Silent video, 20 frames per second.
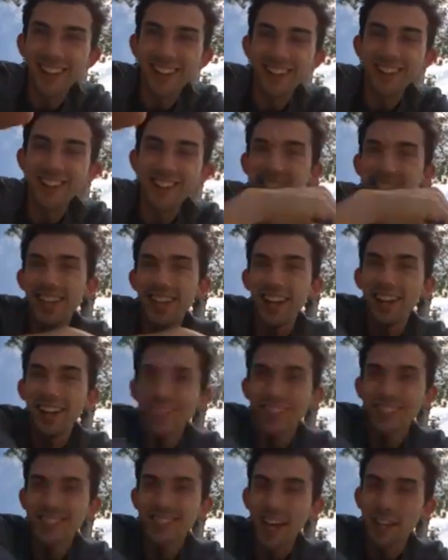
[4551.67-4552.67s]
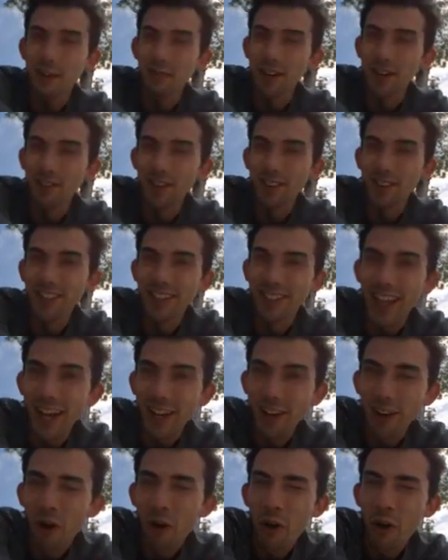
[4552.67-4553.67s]
that you're just standing on the side of the river and they're
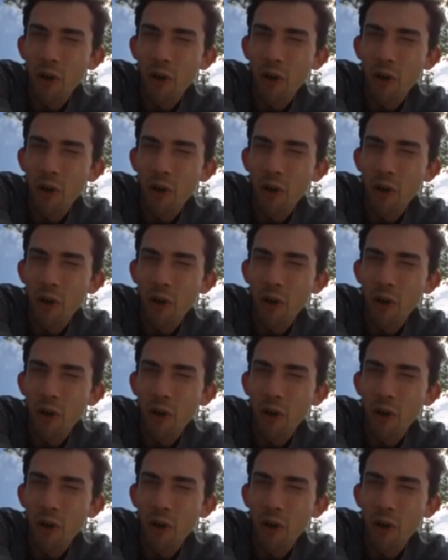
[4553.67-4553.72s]
like